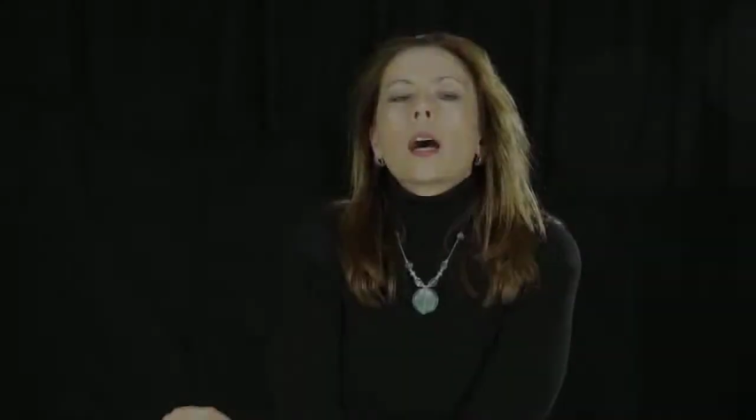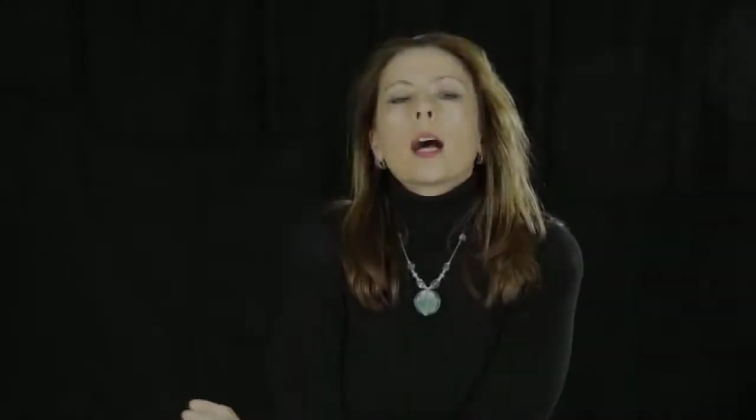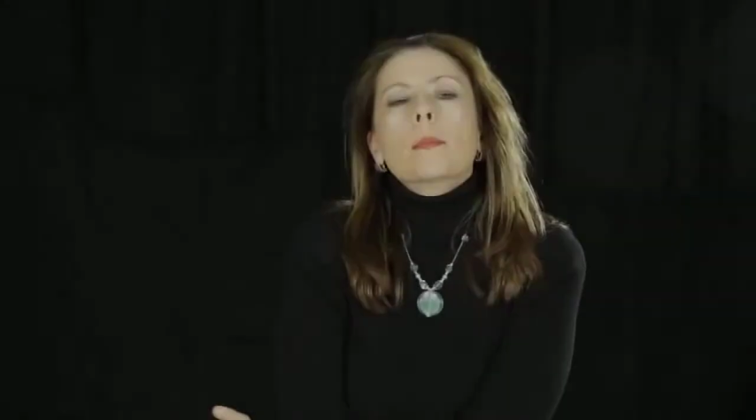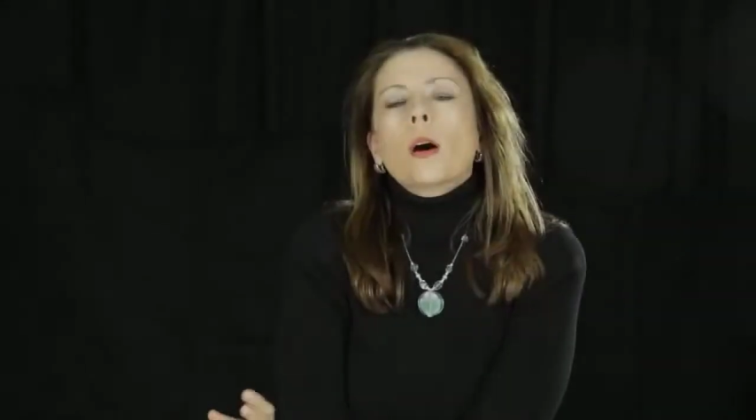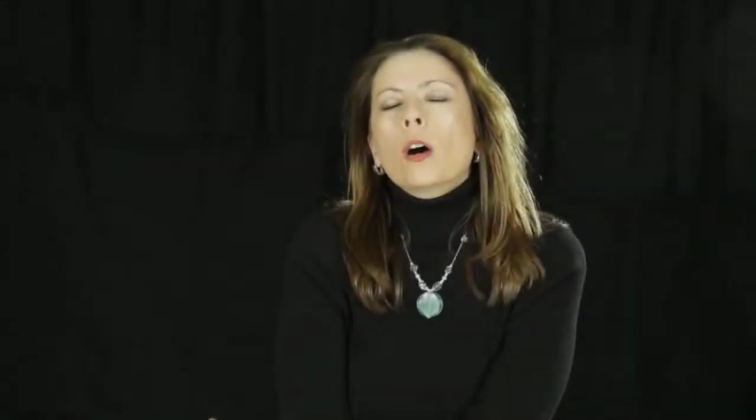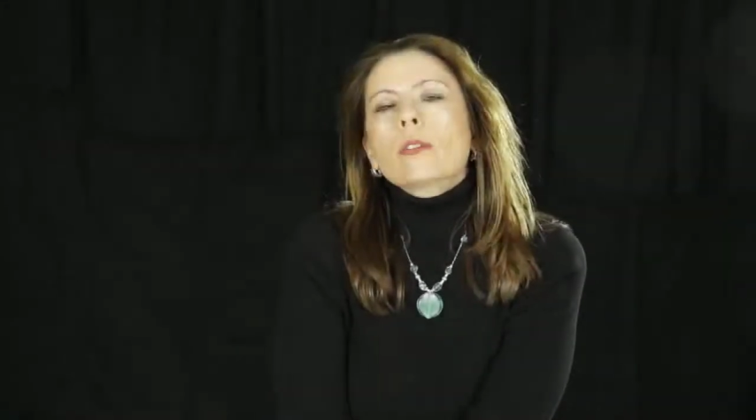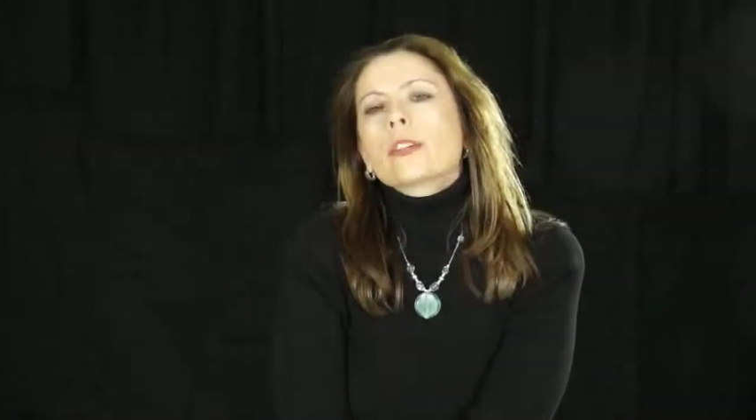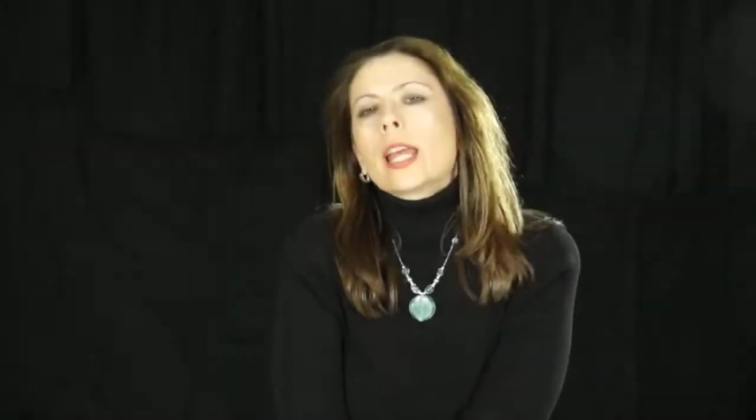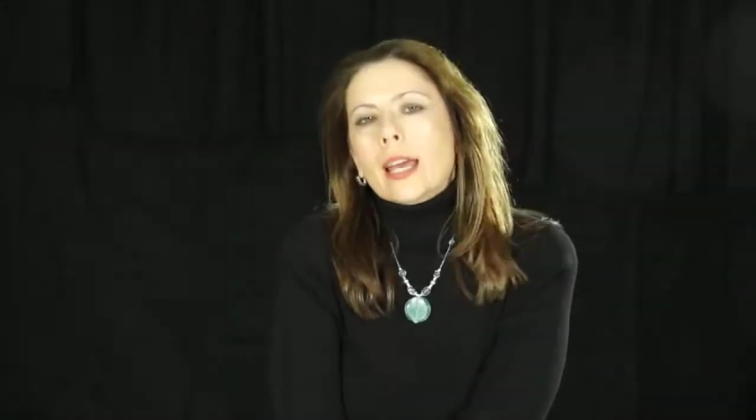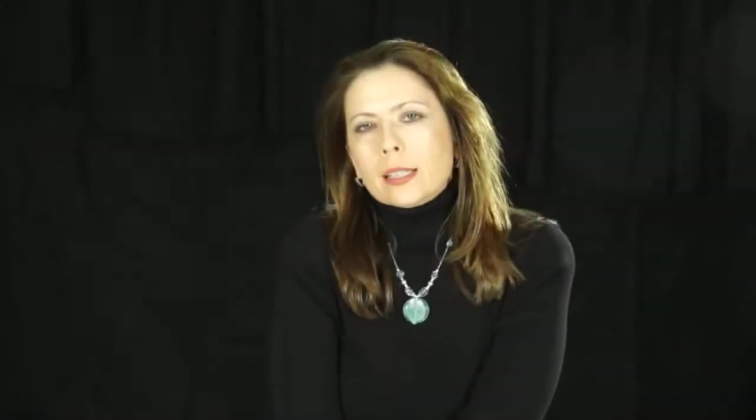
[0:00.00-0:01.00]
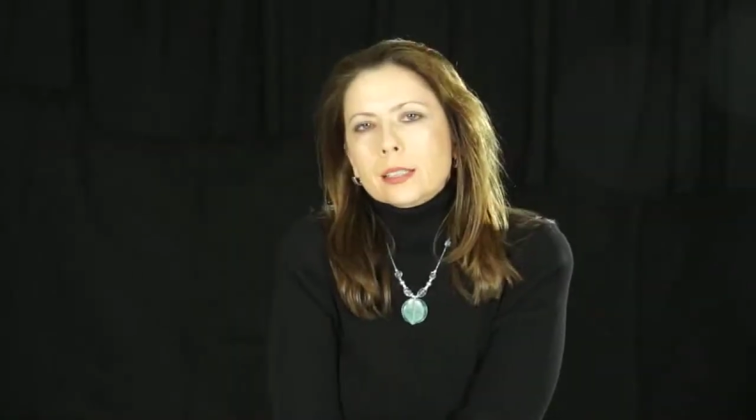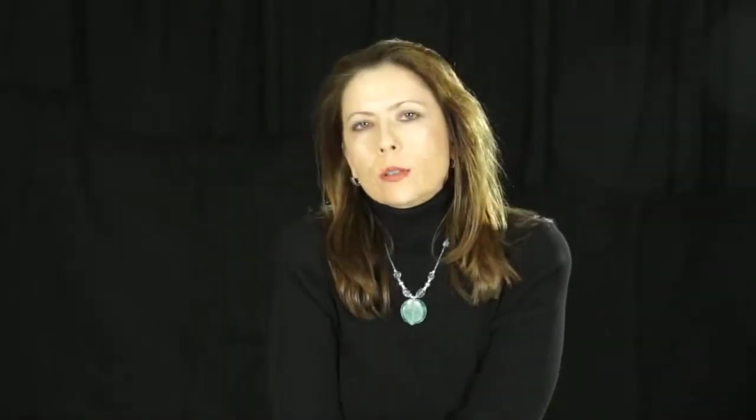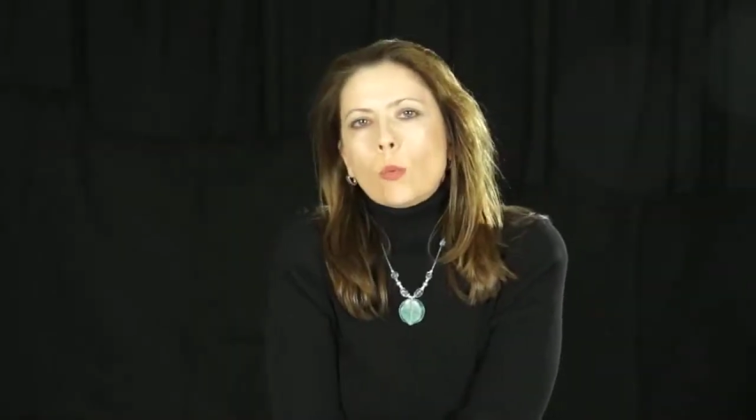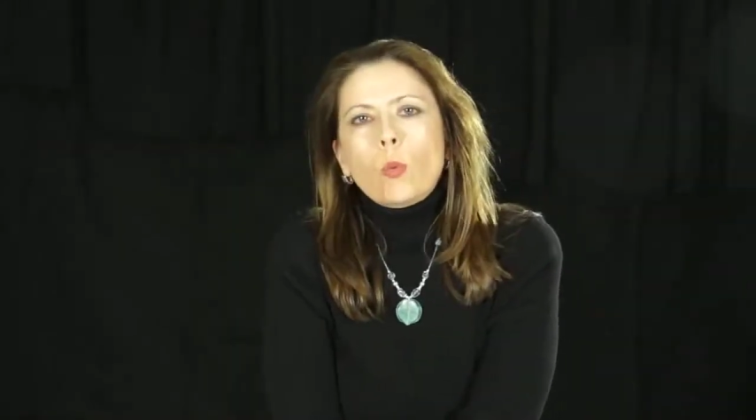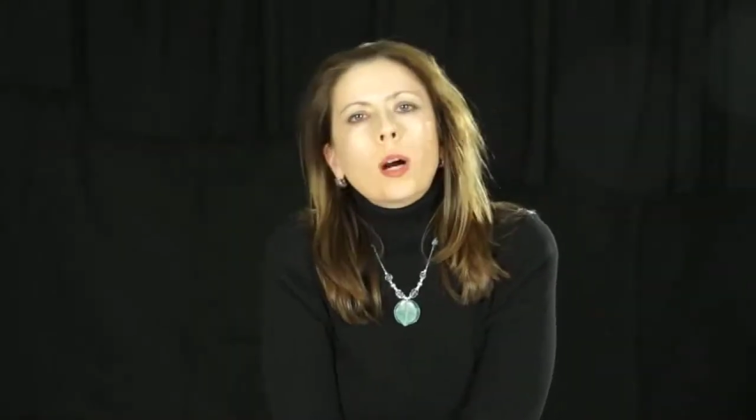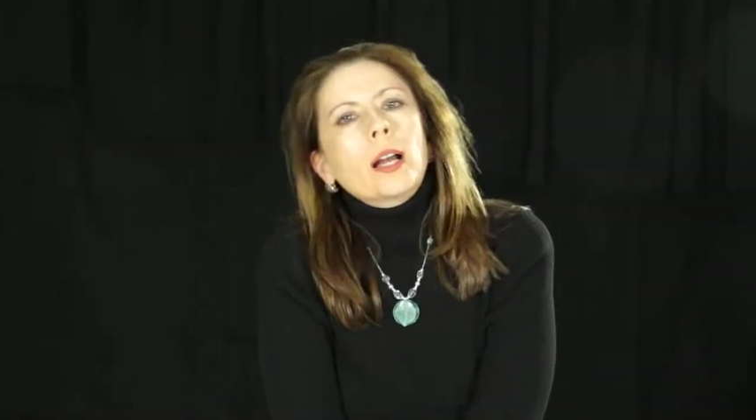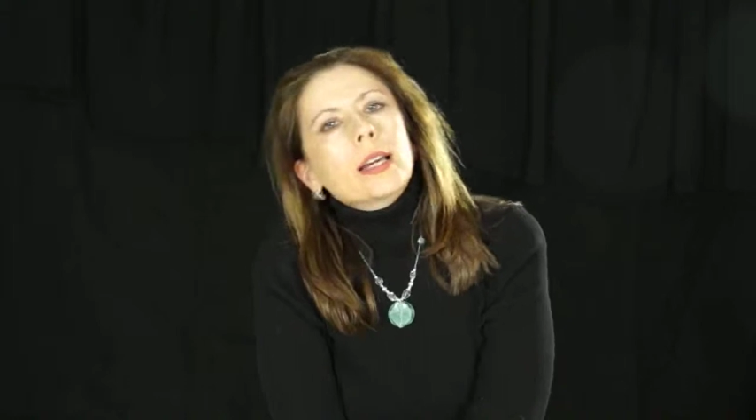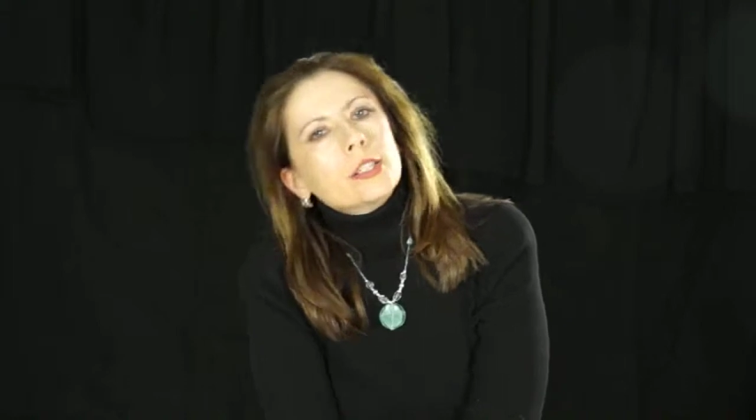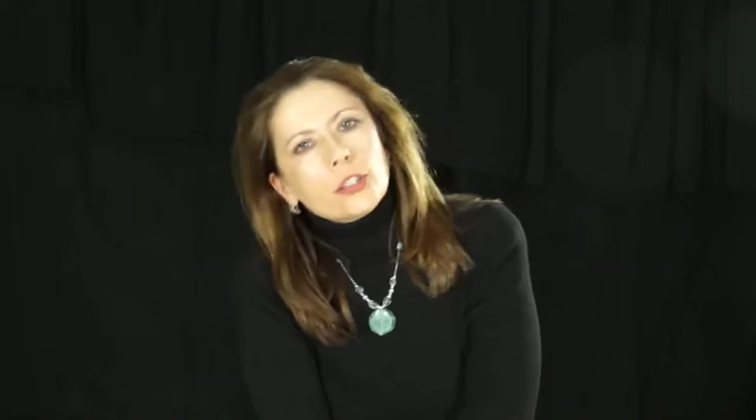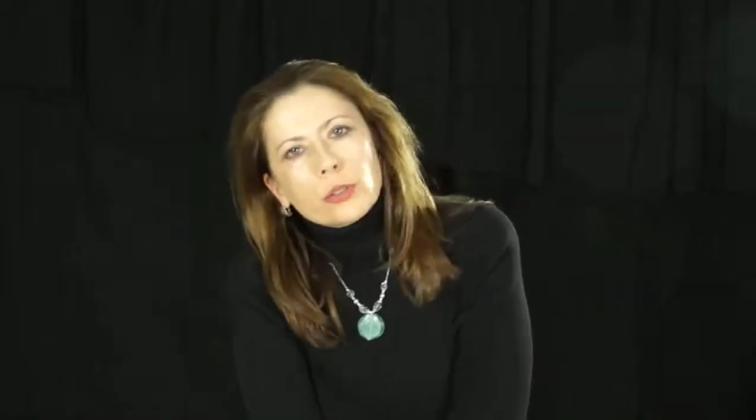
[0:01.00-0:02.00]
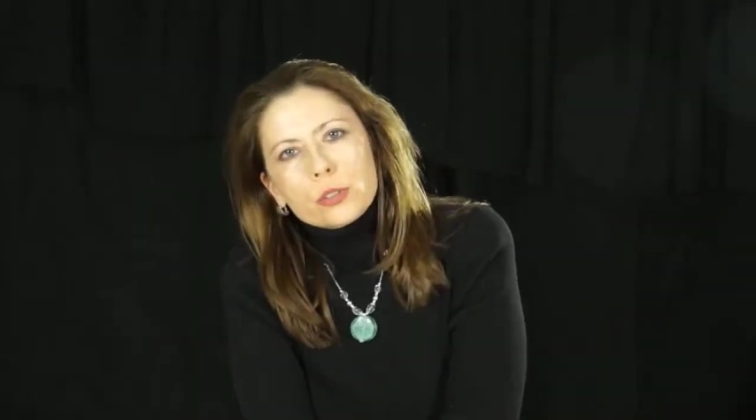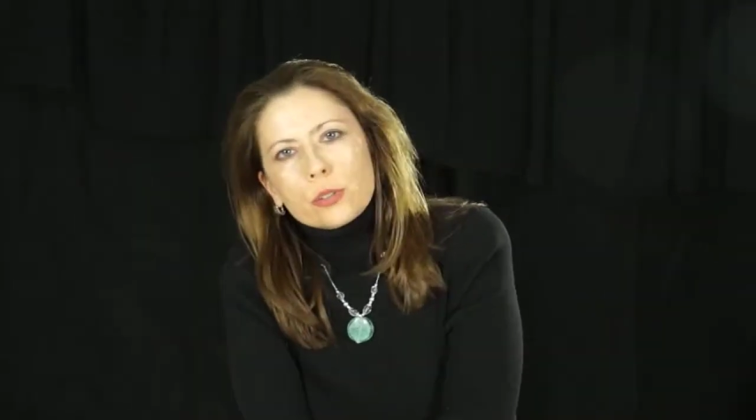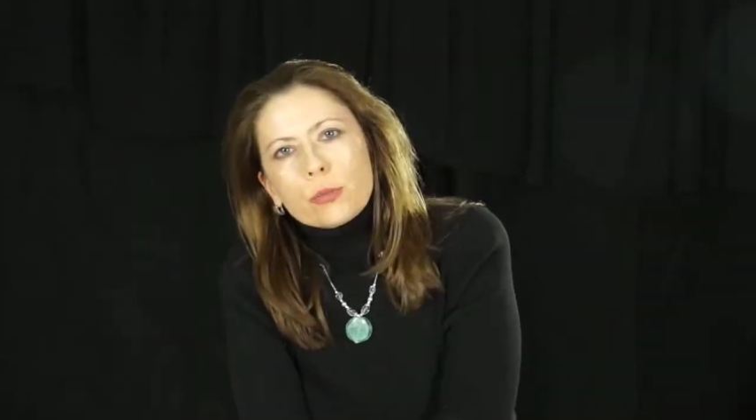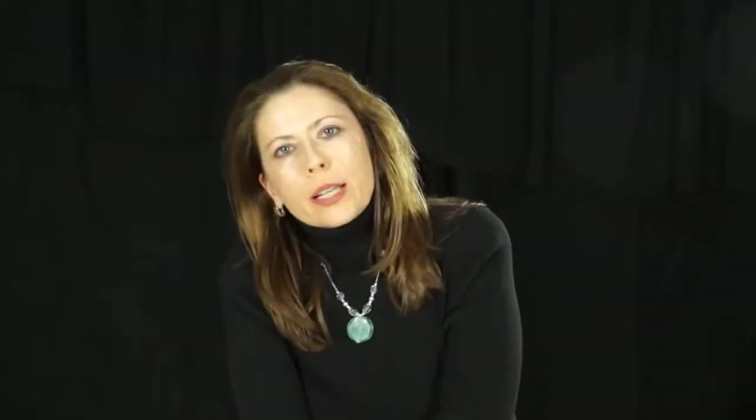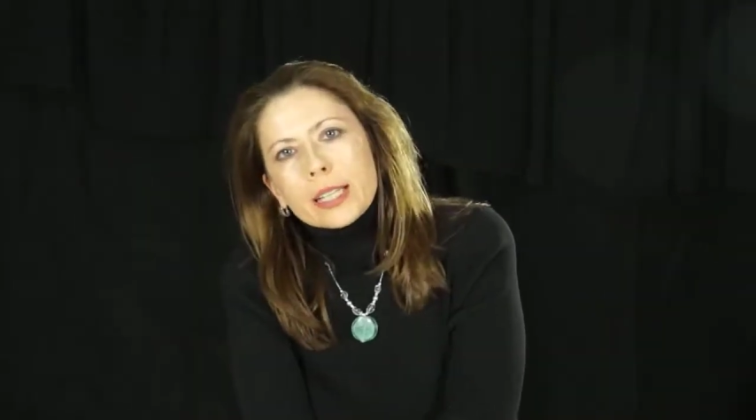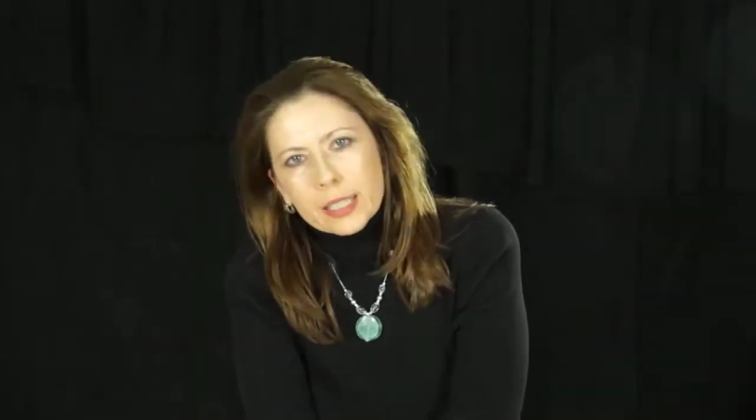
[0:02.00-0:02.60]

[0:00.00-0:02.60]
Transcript: I'm often asked why I chose to write